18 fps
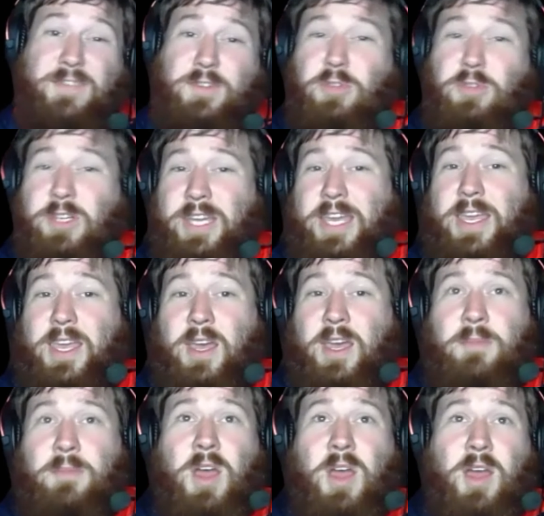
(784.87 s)
If you look at
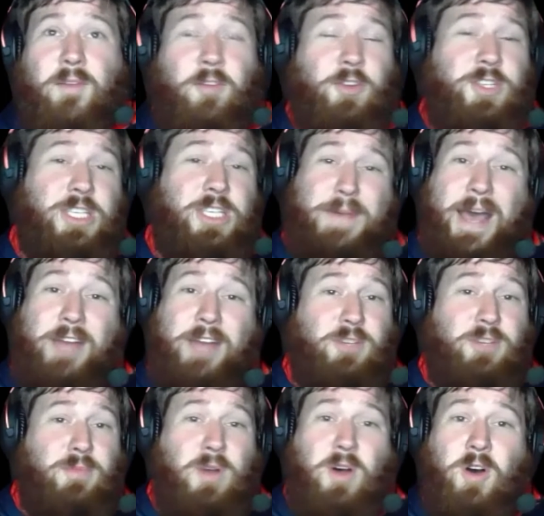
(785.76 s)
him versus
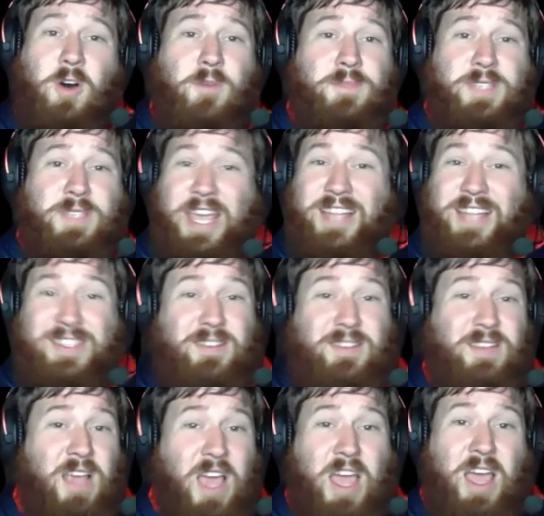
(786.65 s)
Patrick Mahomes,
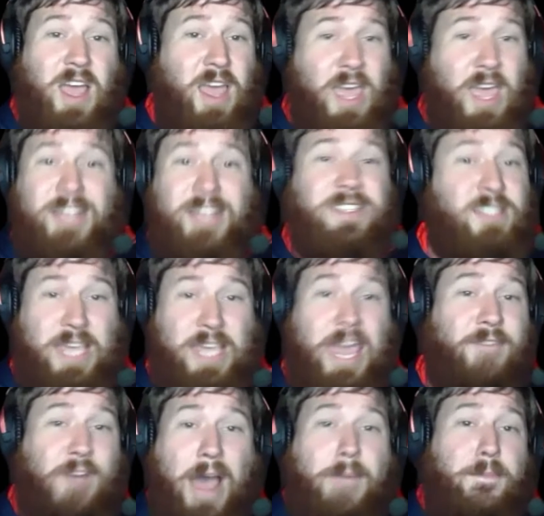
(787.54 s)
it's if
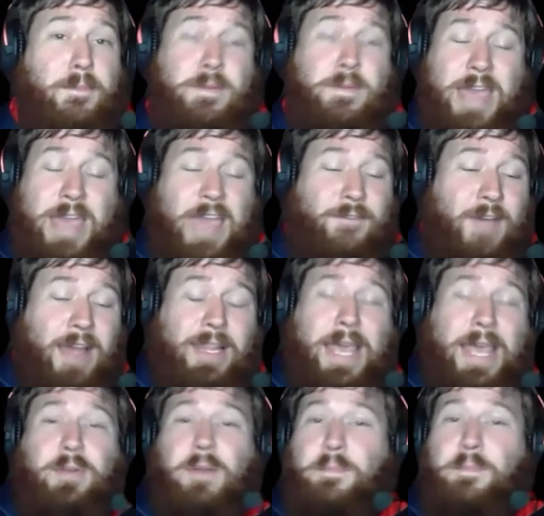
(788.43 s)
I
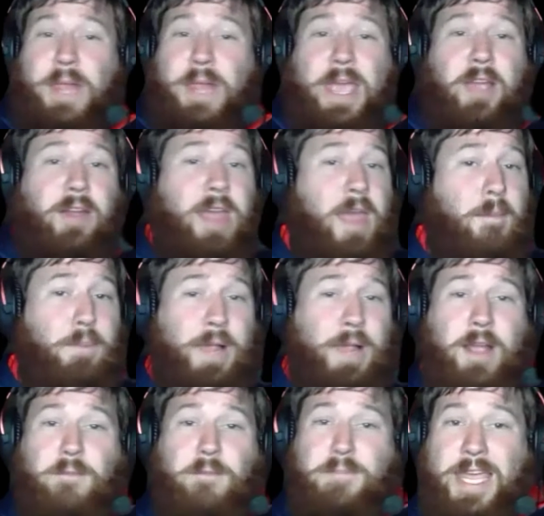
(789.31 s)
labeled him player A and
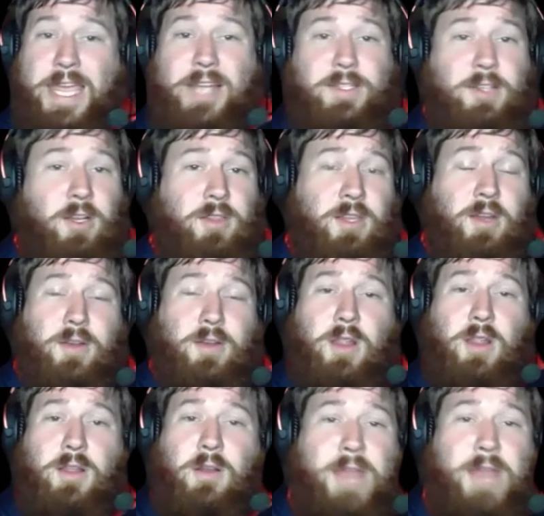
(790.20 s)
player B and took
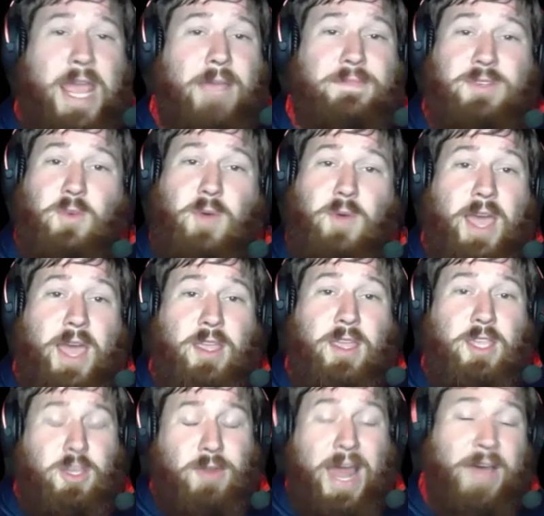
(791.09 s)
their names away,
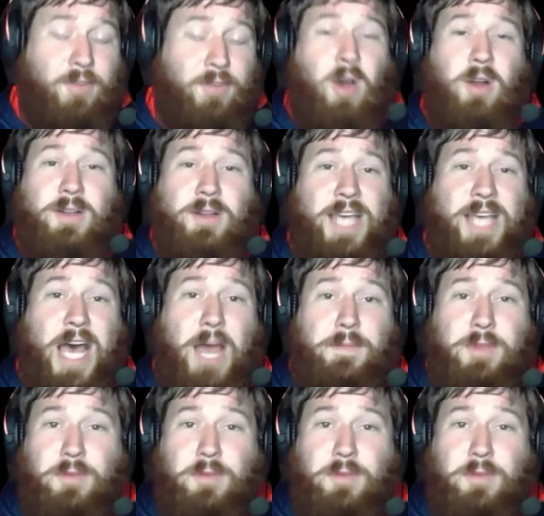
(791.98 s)
you'd have a hard time.